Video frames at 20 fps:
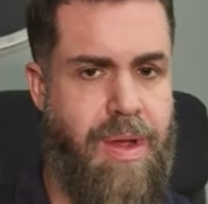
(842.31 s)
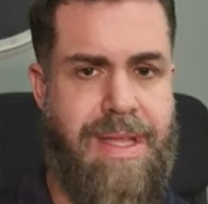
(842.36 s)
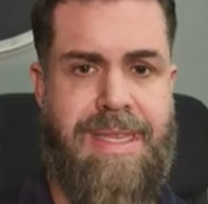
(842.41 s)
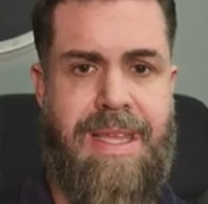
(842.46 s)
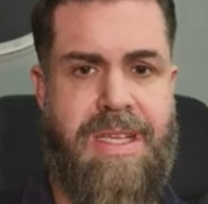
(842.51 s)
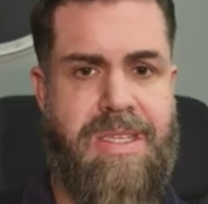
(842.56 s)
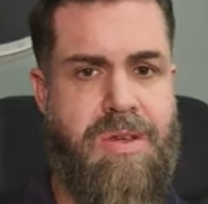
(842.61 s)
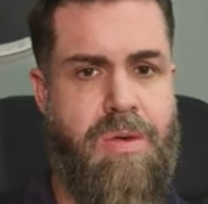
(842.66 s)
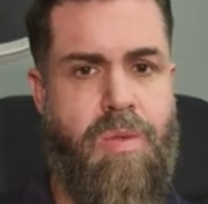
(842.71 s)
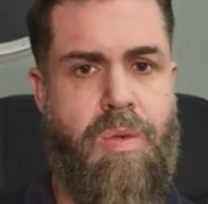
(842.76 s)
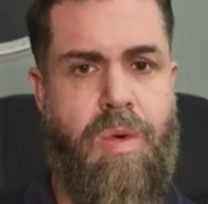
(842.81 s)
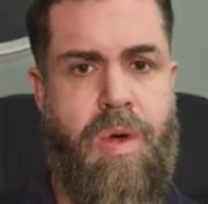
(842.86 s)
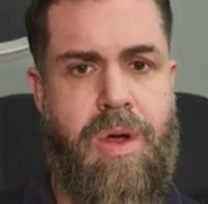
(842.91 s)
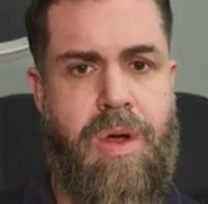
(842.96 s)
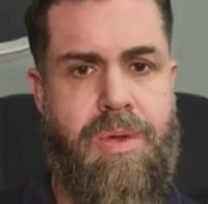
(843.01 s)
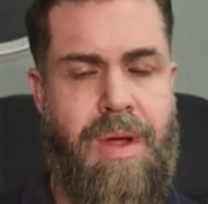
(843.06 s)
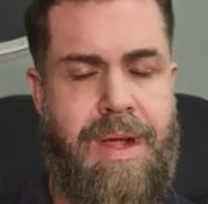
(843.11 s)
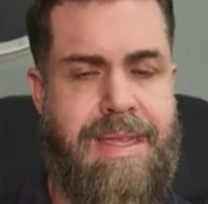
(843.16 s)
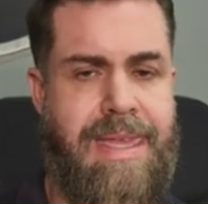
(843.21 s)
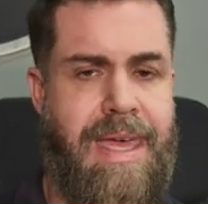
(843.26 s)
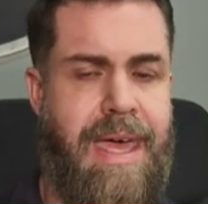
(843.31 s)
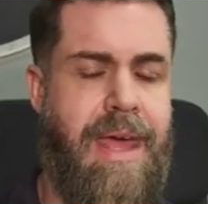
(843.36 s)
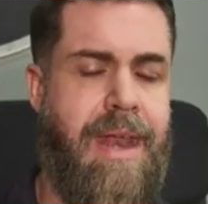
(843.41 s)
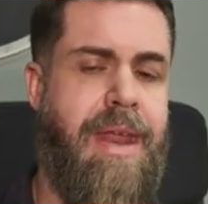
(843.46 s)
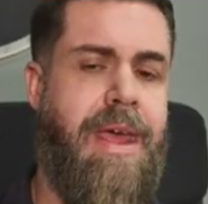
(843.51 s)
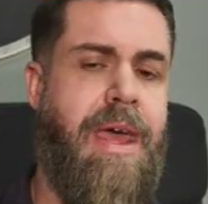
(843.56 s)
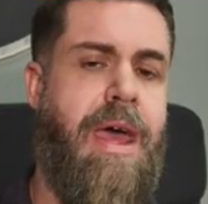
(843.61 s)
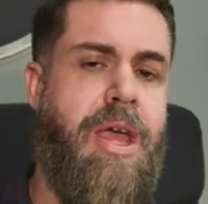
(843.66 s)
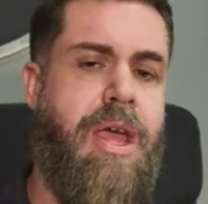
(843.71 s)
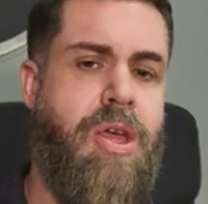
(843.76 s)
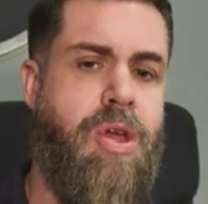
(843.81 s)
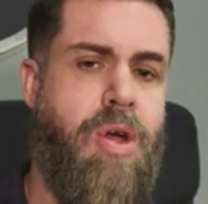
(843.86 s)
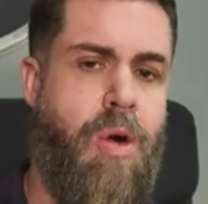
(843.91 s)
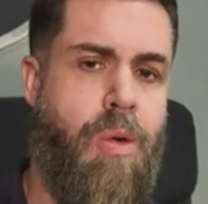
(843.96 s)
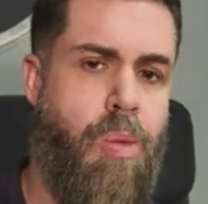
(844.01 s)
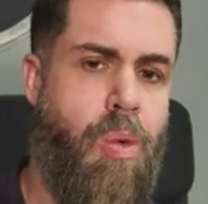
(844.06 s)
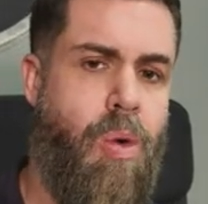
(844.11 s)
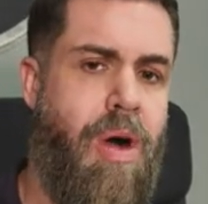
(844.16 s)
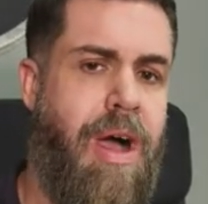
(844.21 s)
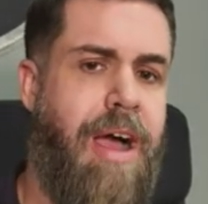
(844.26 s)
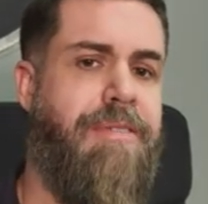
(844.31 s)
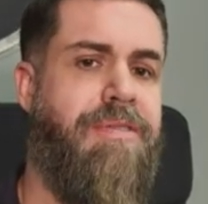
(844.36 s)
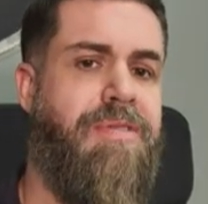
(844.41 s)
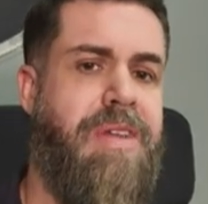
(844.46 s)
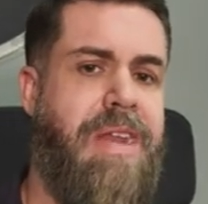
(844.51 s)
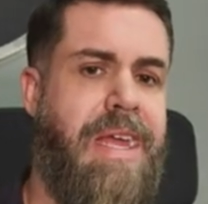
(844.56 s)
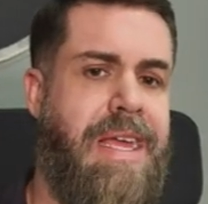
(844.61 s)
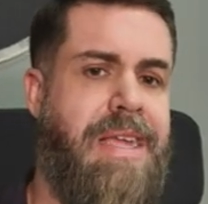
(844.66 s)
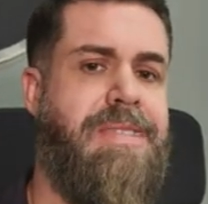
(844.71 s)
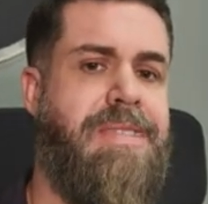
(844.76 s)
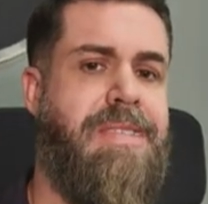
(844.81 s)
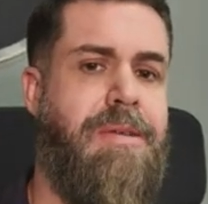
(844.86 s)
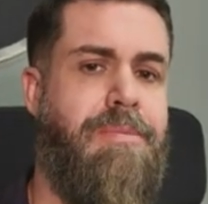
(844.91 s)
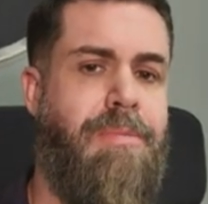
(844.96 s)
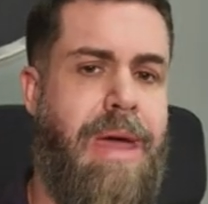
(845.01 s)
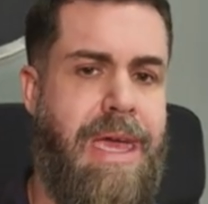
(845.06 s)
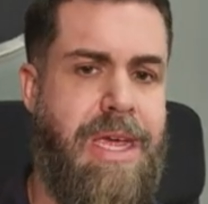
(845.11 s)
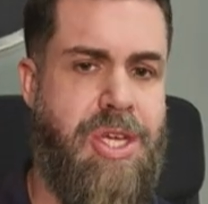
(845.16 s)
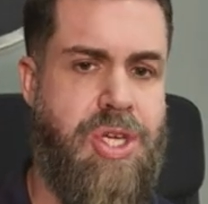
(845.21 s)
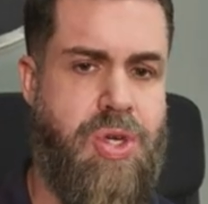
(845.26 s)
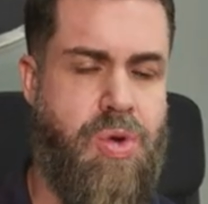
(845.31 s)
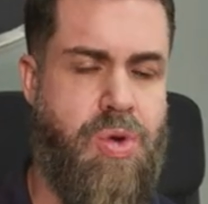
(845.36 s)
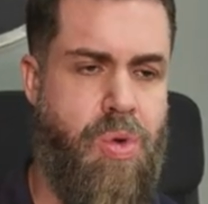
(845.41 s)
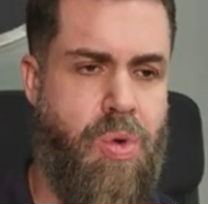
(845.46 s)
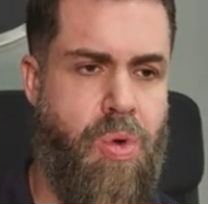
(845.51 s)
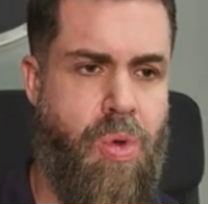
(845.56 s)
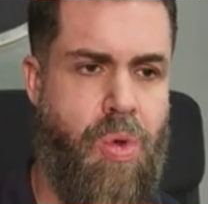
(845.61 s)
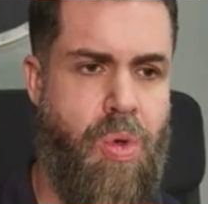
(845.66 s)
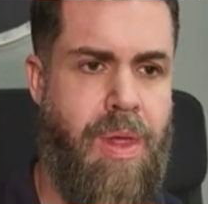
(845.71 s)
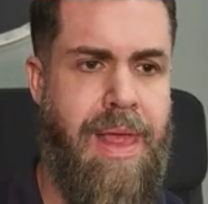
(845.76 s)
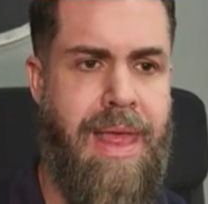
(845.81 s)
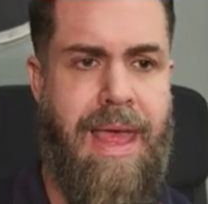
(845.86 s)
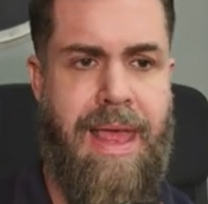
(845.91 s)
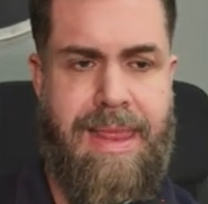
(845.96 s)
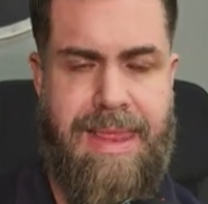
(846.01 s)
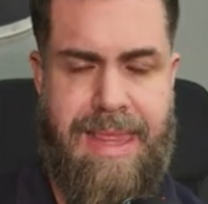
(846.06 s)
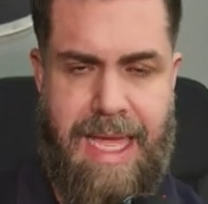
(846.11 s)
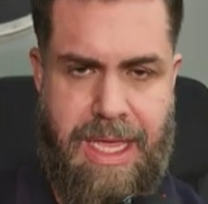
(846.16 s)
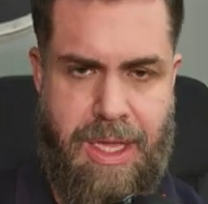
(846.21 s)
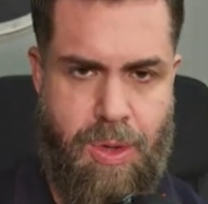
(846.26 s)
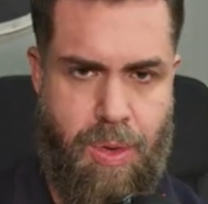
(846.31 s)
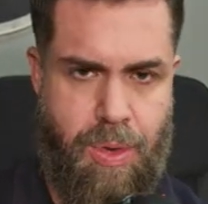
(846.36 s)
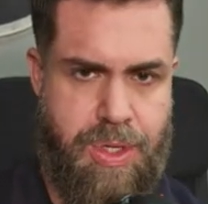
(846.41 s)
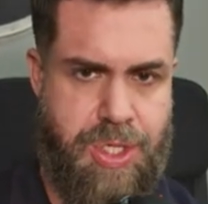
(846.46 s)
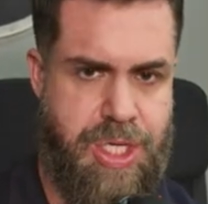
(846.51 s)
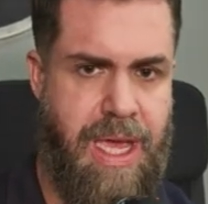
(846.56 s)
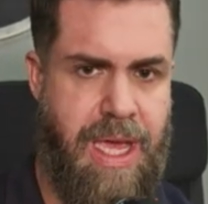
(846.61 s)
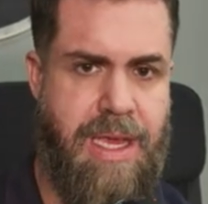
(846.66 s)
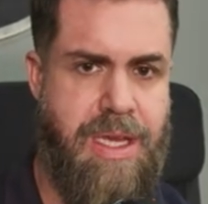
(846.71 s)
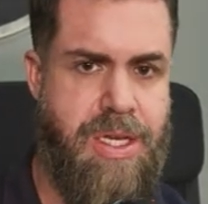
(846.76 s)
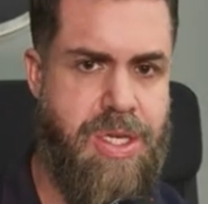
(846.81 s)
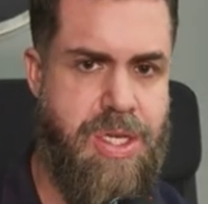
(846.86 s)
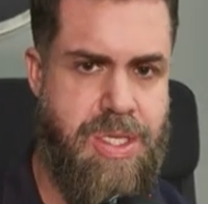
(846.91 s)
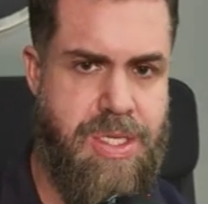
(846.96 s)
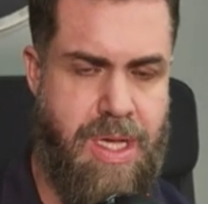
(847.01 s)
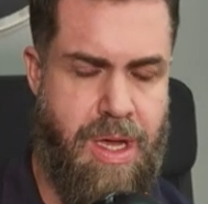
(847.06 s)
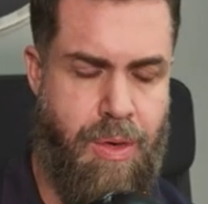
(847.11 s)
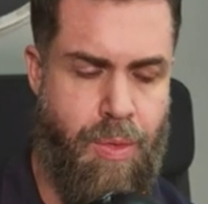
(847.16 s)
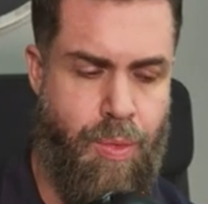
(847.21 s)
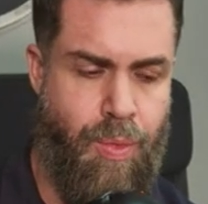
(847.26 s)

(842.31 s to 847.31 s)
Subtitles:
It doesn't work like that. Your wife needs to make sure that your changes are